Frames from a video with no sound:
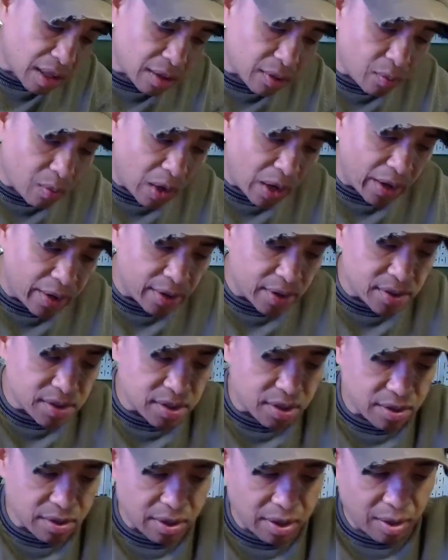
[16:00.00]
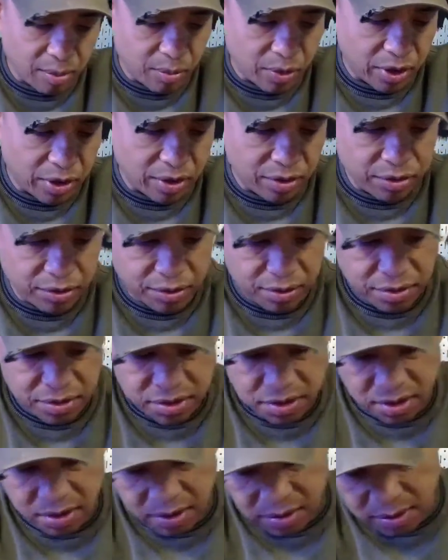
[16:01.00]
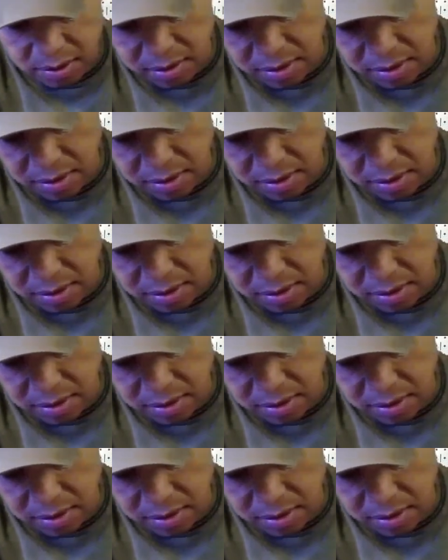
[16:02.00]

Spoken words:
wires here that I'm running through, so